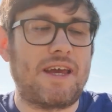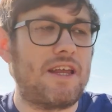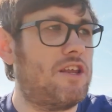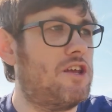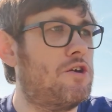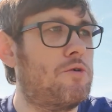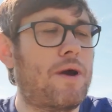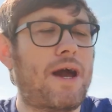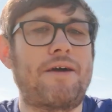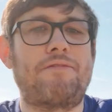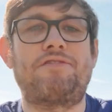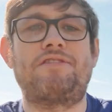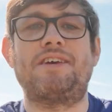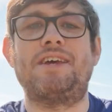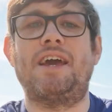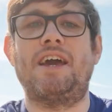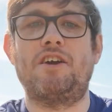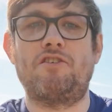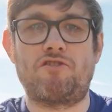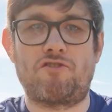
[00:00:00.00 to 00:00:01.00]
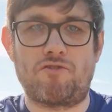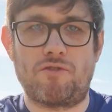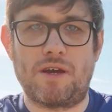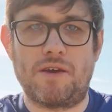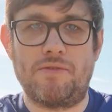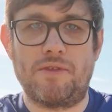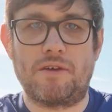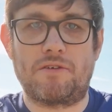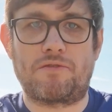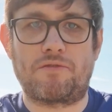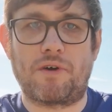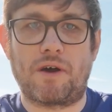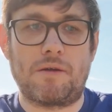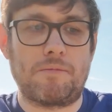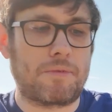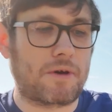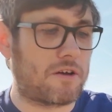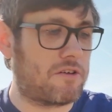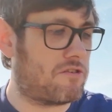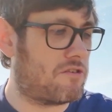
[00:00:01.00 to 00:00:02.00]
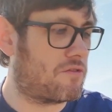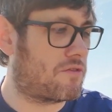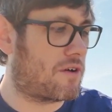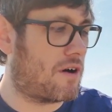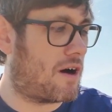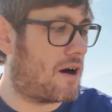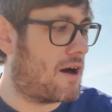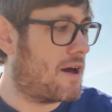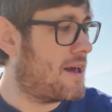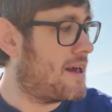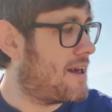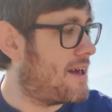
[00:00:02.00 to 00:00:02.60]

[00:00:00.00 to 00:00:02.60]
in UFC history in this fight, because you've got